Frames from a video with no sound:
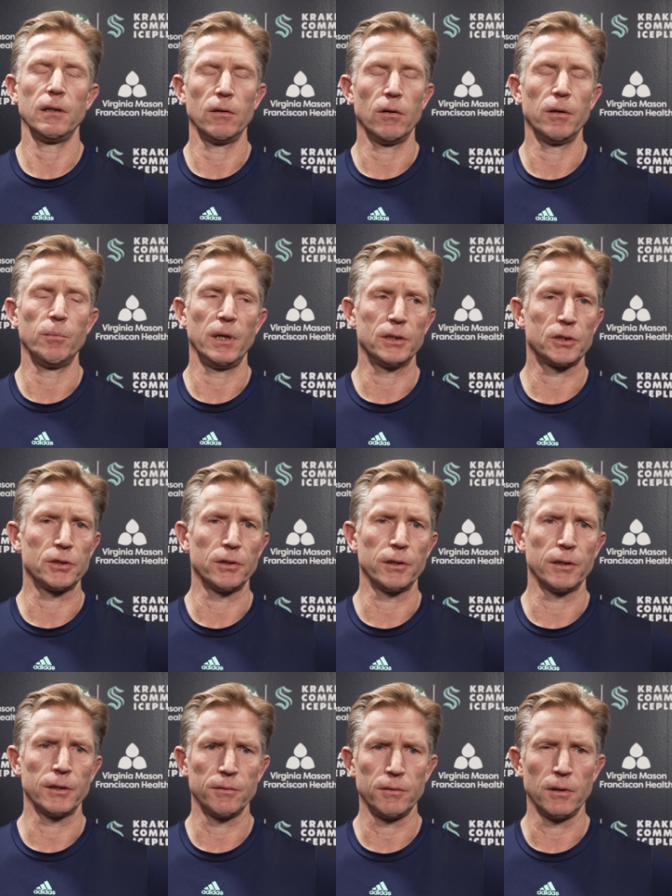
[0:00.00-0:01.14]
you know, and make
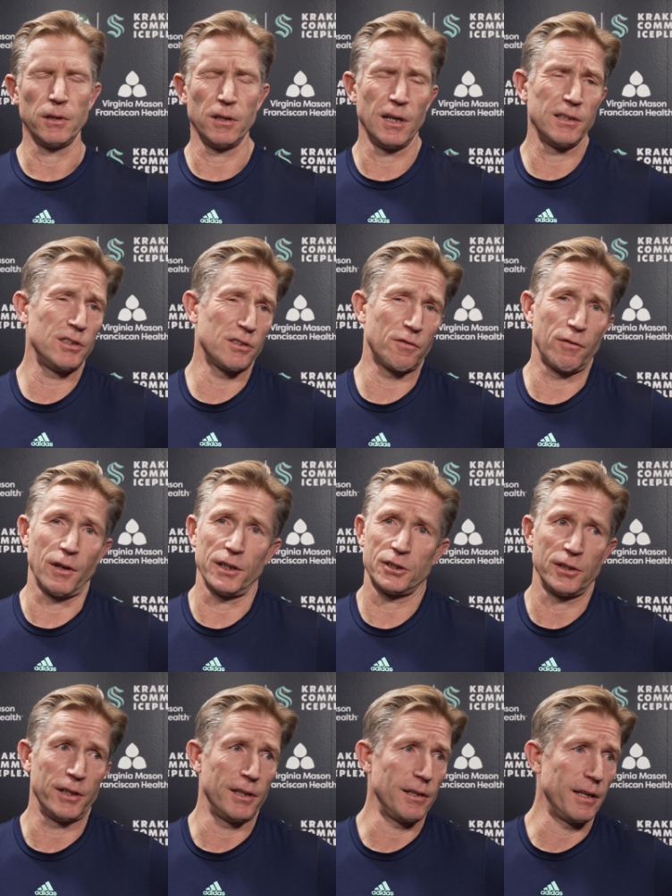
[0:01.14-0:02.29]
sure, you know, you're not just
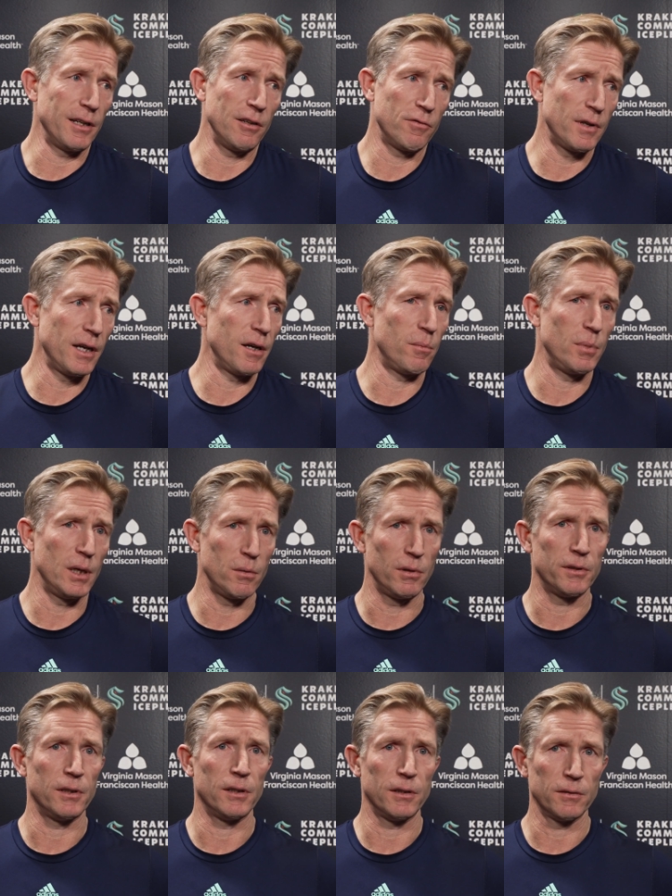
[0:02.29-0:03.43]
flushing it. Like you've got to be
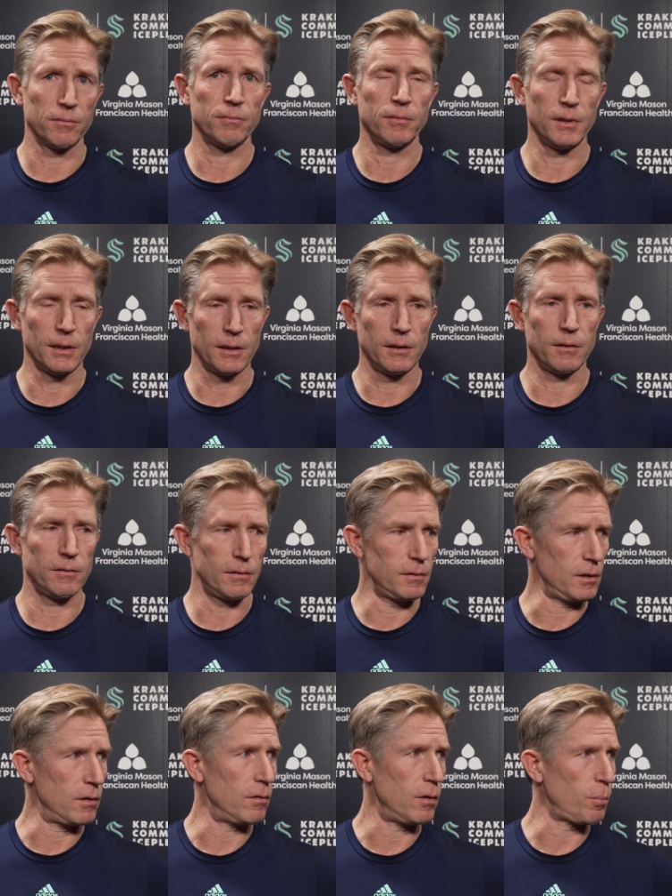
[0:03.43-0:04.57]
able to, uh,
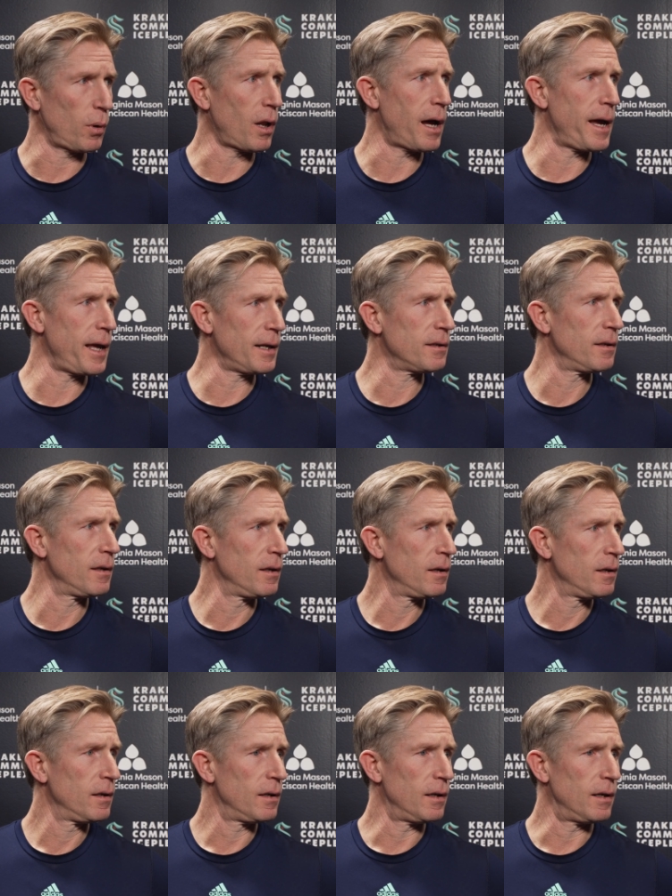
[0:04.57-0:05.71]
you know, apply it.
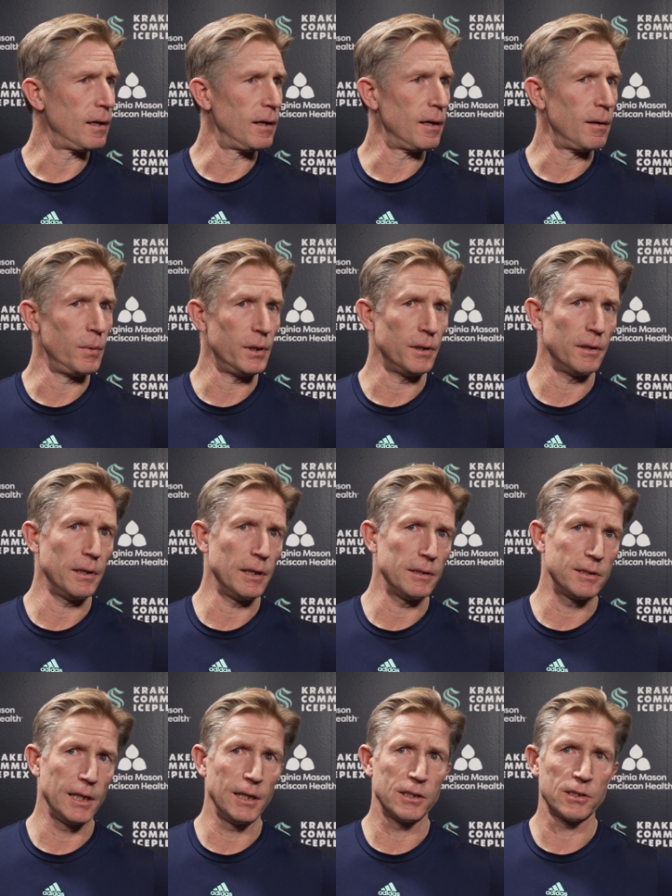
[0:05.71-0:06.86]
Um, and,
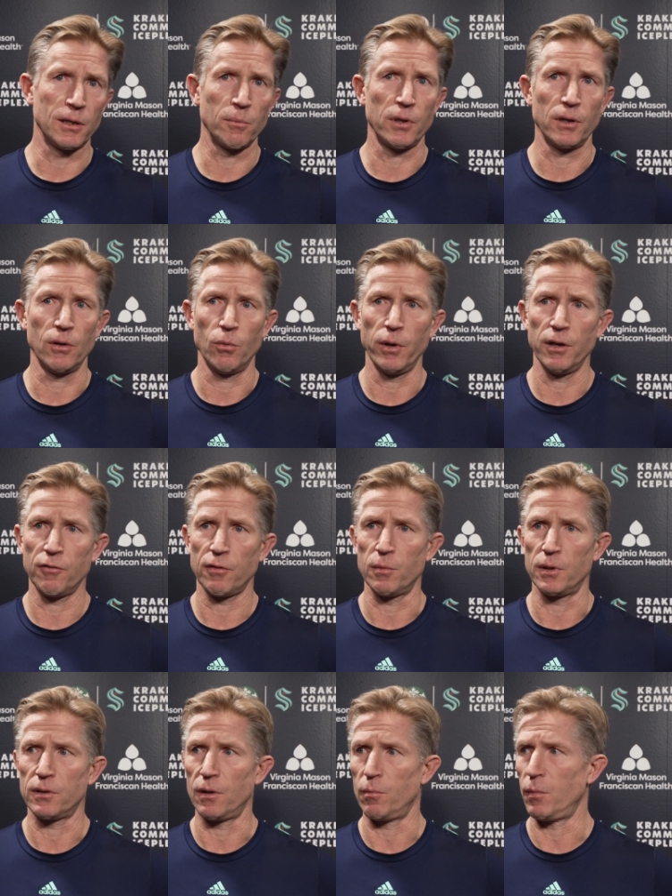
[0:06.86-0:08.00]
and take something away from
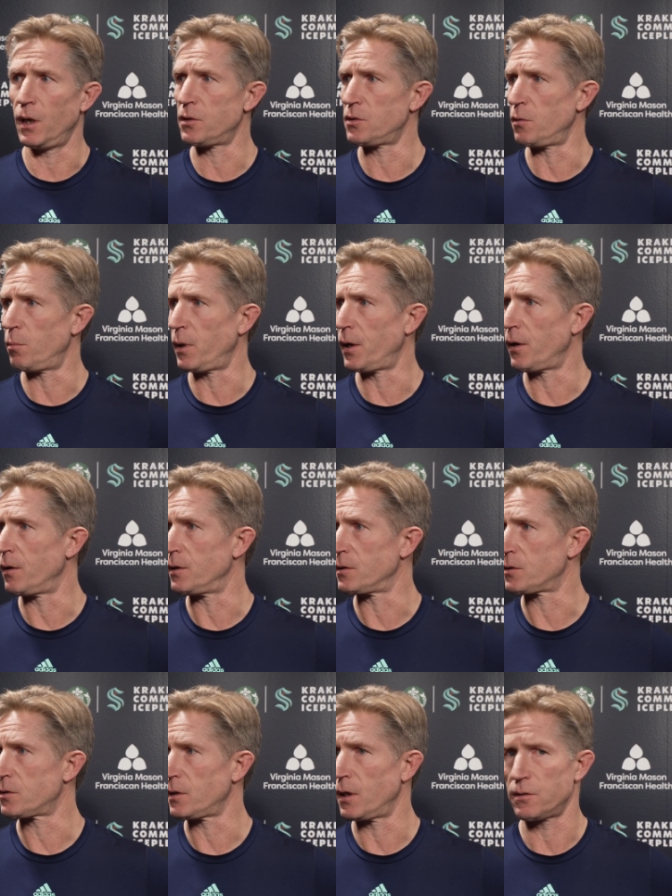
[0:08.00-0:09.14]
it that makes you better
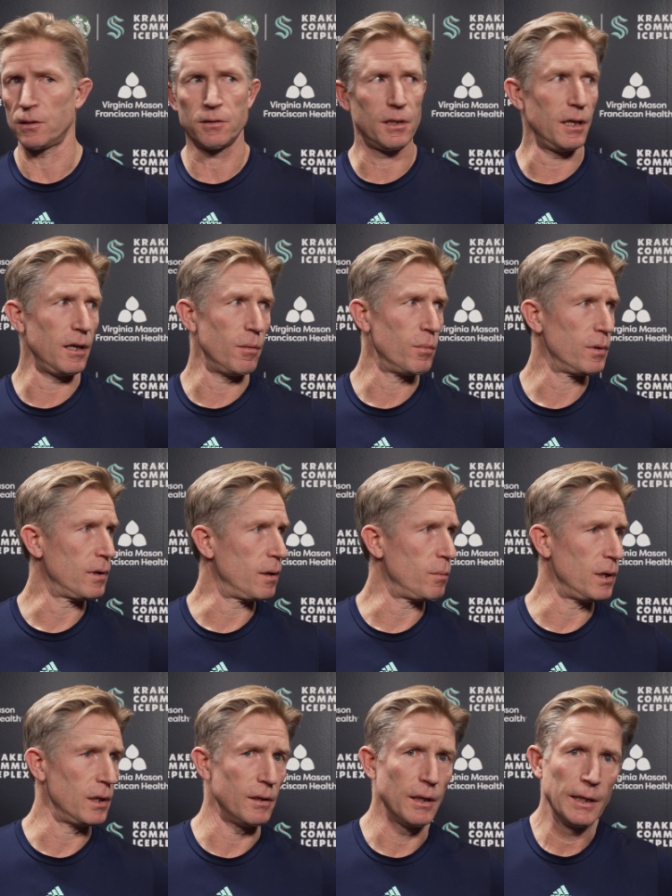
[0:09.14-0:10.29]
as, as a team. I
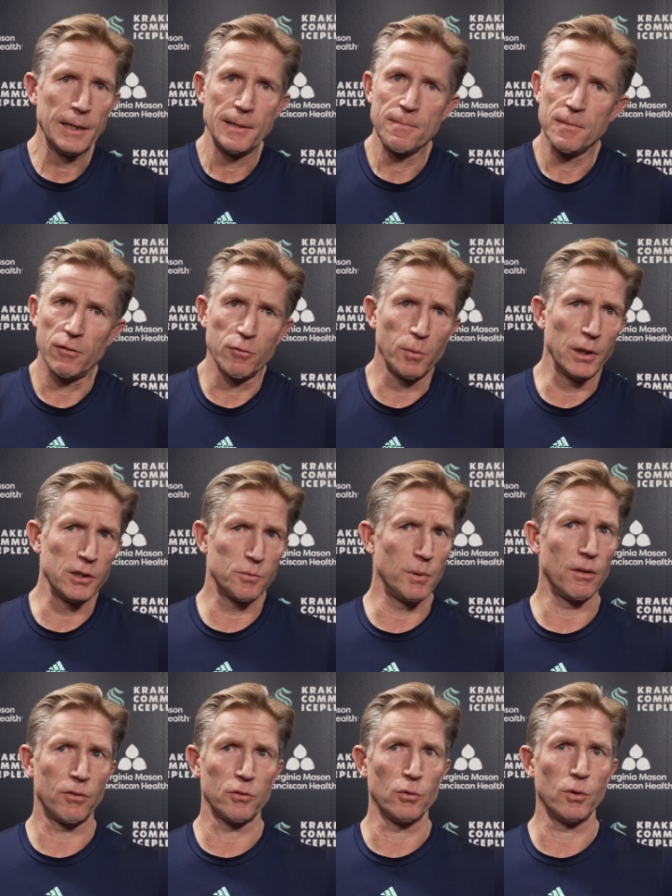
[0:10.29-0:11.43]
mean, everybody's
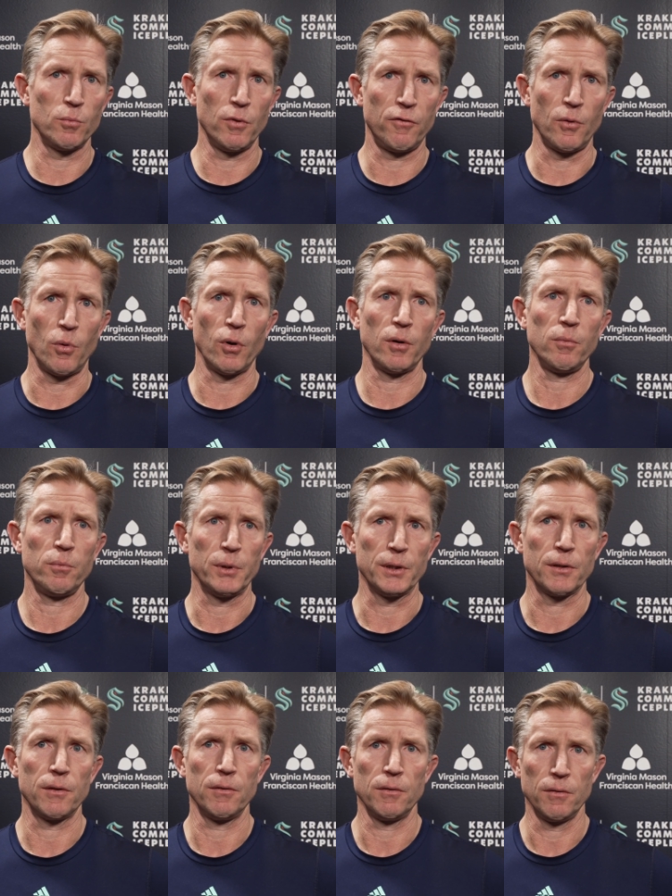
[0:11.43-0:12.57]
been through it before, but
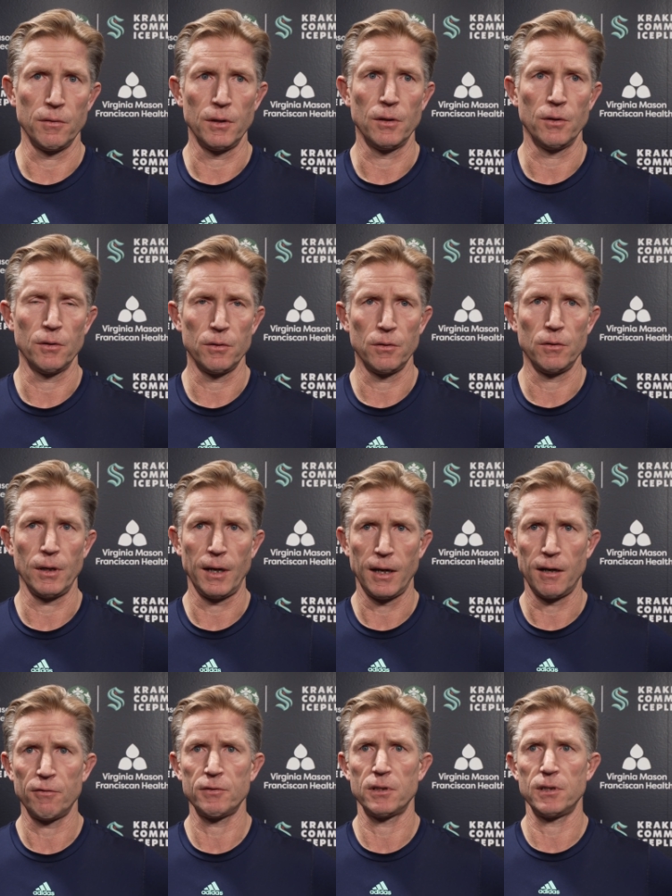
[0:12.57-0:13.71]
you know, you
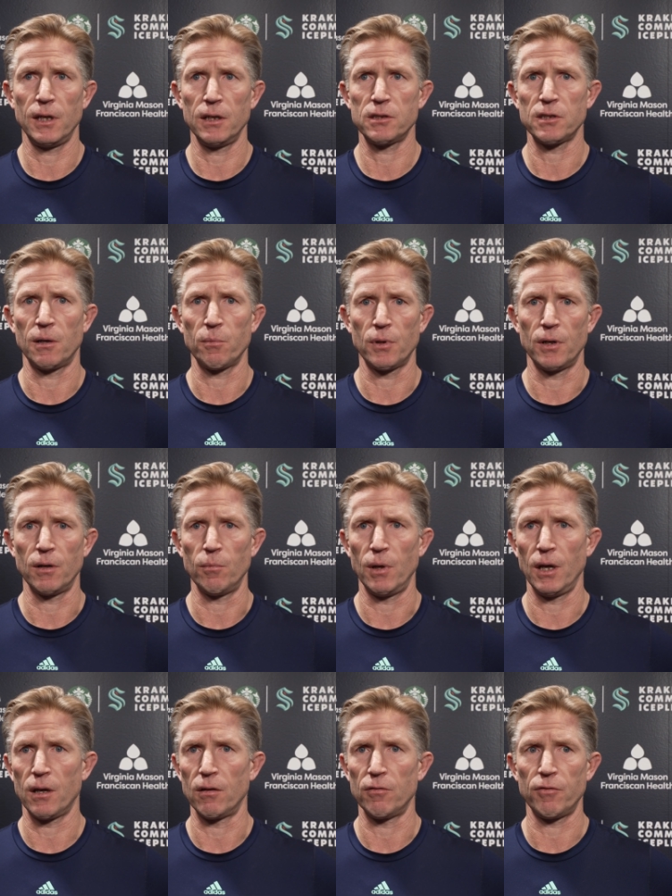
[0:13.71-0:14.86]
have to take something and
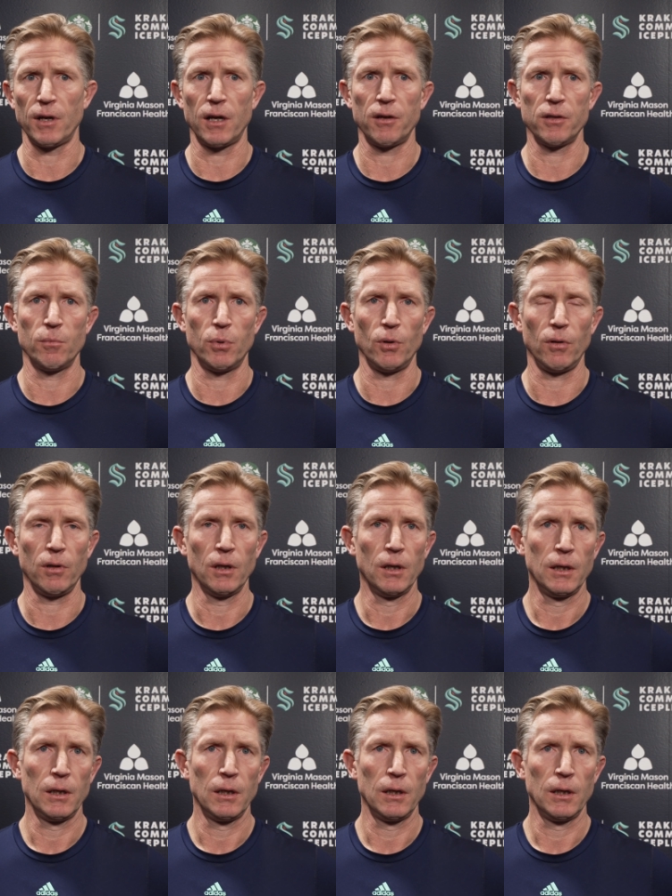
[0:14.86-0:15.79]
make it a valuable